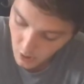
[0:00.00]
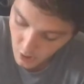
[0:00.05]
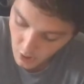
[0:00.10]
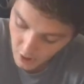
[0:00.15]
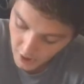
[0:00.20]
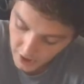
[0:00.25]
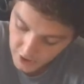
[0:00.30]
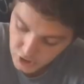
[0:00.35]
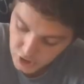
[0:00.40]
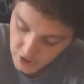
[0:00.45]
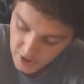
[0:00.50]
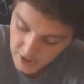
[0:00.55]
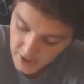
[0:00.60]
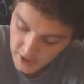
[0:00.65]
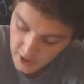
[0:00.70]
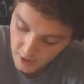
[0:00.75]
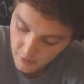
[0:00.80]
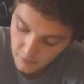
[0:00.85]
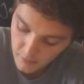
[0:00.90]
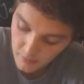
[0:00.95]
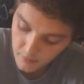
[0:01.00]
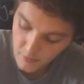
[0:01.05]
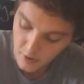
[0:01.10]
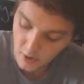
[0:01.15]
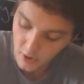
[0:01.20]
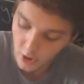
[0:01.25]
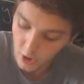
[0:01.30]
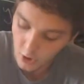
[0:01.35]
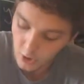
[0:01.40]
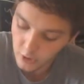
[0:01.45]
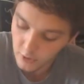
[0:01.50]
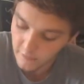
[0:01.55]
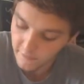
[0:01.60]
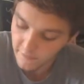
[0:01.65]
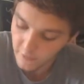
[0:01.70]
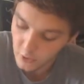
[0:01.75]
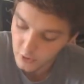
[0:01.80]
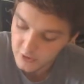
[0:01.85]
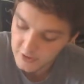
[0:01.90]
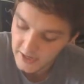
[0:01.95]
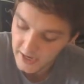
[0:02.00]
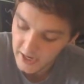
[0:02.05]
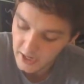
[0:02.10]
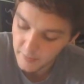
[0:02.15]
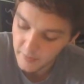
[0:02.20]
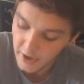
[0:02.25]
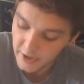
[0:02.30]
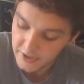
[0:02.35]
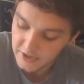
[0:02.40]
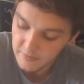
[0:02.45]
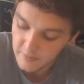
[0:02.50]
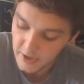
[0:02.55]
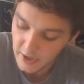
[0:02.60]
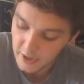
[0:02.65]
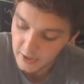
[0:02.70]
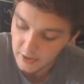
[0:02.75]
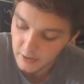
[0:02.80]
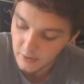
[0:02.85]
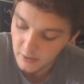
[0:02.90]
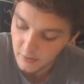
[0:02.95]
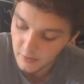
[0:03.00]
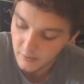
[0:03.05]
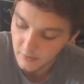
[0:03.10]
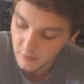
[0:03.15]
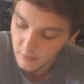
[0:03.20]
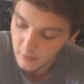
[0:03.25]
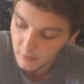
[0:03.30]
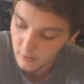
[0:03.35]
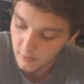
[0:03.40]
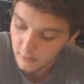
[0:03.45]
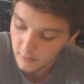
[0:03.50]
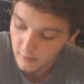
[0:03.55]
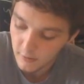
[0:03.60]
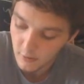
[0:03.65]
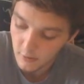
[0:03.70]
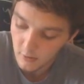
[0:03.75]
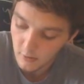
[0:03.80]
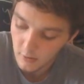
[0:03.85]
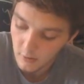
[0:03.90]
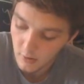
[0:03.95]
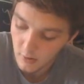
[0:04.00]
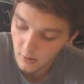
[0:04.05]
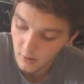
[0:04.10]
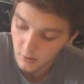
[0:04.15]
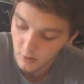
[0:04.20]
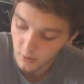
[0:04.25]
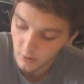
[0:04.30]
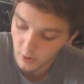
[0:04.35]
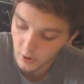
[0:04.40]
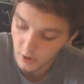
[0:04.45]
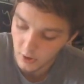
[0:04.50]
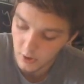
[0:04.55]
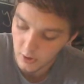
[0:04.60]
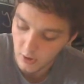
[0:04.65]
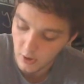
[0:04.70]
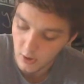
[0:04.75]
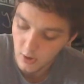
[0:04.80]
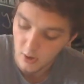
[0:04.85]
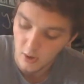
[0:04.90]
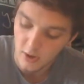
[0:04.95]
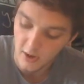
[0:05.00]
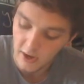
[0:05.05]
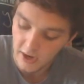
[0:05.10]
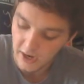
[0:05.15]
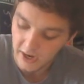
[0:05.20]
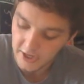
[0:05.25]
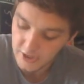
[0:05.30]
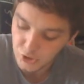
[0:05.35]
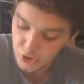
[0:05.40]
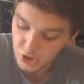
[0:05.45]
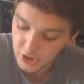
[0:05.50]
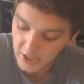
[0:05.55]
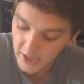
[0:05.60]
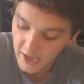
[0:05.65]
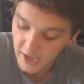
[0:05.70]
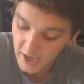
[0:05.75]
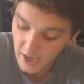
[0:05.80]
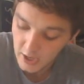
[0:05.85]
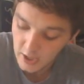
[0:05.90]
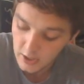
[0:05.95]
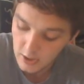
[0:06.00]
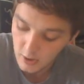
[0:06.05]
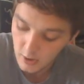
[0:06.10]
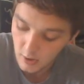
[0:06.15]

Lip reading: IgM are your first antibodies made. Okay. IgA.